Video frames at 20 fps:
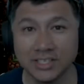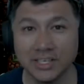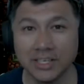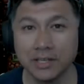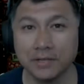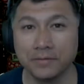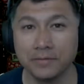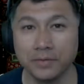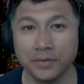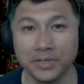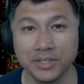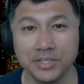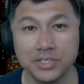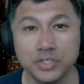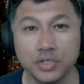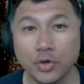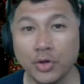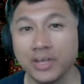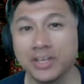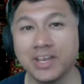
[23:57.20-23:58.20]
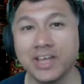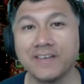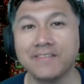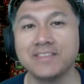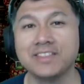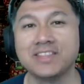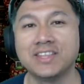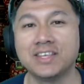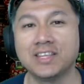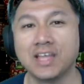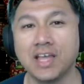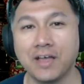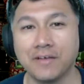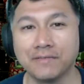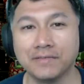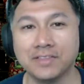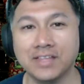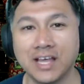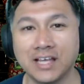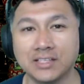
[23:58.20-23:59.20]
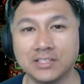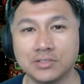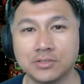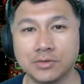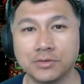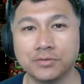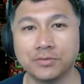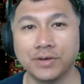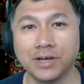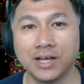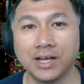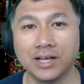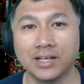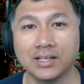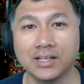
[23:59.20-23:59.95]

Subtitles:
if you enjoyed everything that I've done so far,